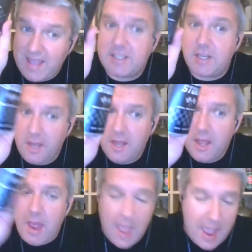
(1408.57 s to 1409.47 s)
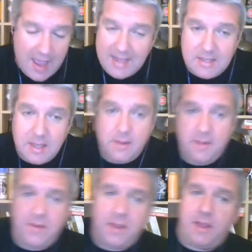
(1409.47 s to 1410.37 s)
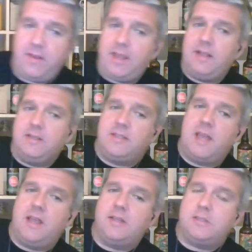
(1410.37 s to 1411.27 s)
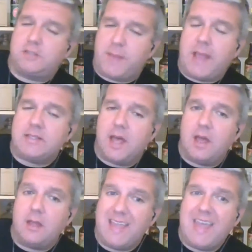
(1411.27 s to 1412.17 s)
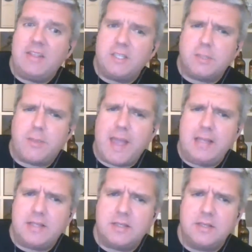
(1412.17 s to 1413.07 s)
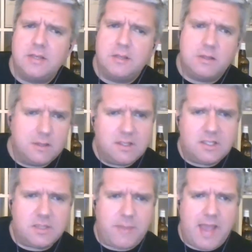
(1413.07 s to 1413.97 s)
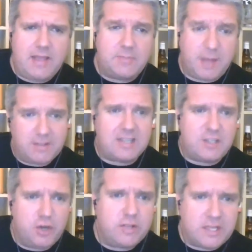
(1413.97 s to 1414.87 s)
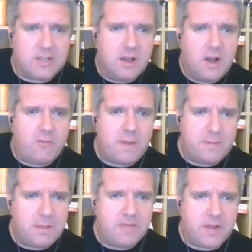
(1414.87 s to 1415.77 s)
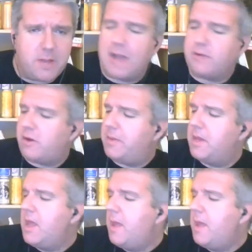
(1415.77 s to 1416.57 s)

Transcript: It's I if you, if you can see, is there space there? Yeah, there's a space. Space because I took this off my motherfucking backdrop